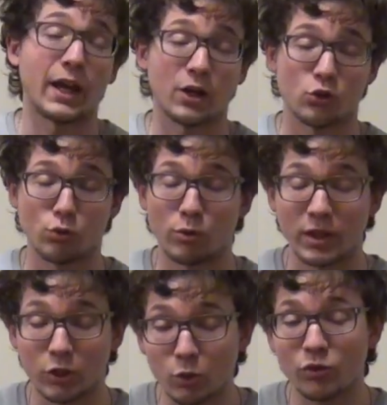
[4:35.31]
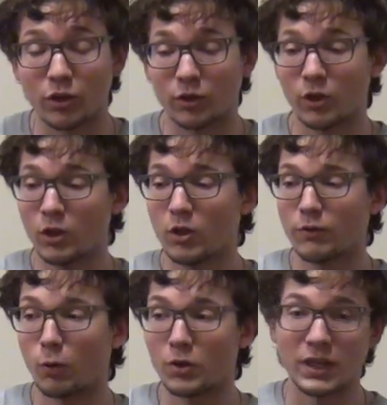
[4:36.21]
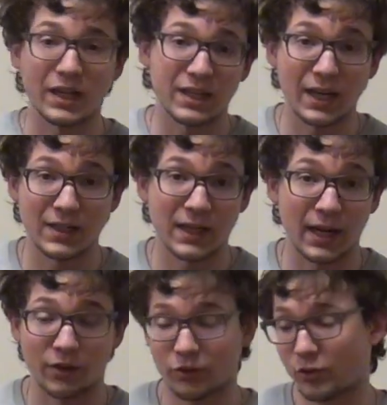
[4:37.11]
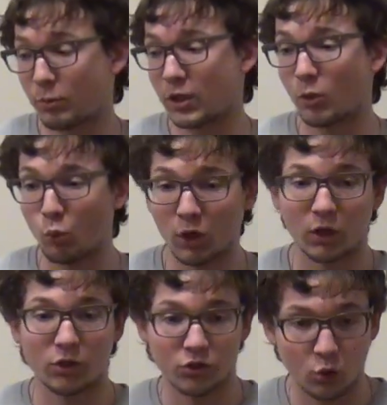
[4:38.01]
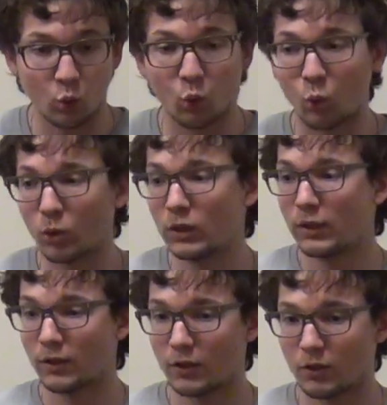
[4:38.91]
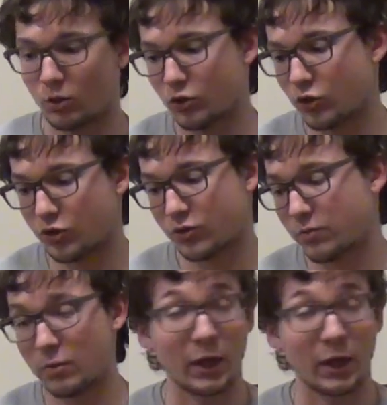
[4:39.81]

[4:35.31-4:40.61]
actually use it for day-to-day tasks, be it work, school, or just